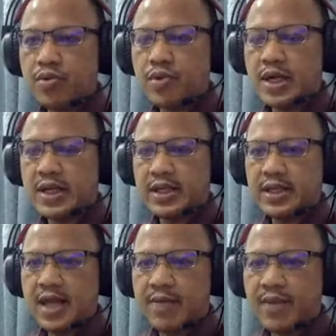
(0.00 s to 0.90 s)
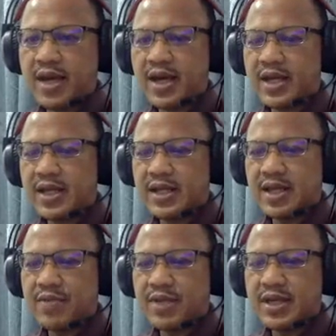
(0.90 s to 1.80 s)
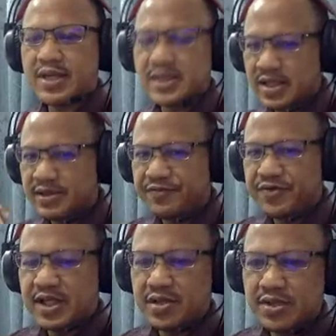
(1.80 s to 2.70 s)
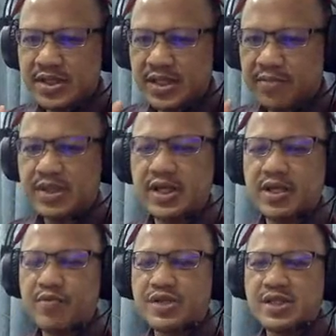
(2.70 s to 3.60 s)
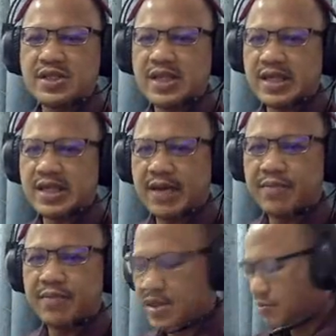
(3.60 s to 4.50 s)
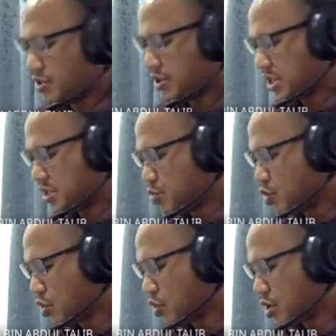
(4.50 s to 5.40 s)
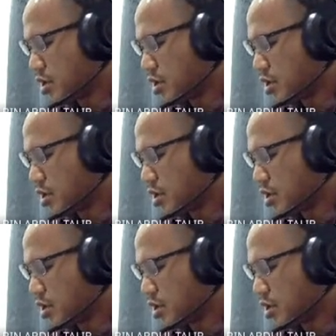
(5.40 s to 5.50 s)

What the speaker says: al-kitaba, al-kitabi is still referring to the same thing, which is kitab, which is book.